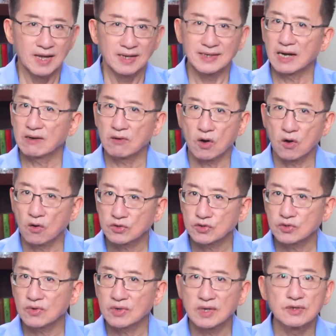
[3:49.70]
There are
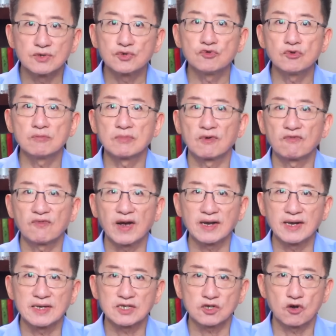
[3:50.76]
also consumer
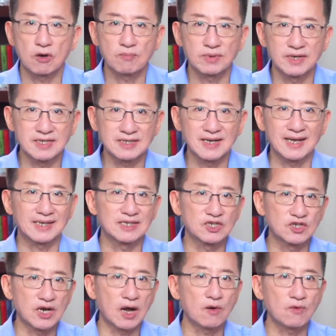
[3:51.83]
finance companies like
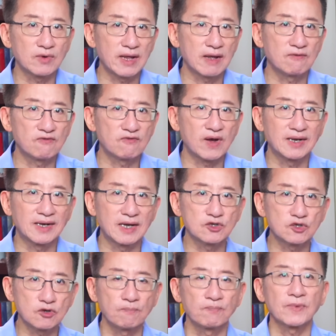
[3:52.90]
Zhaolian
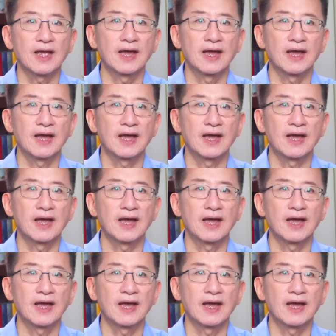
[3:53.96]
Financial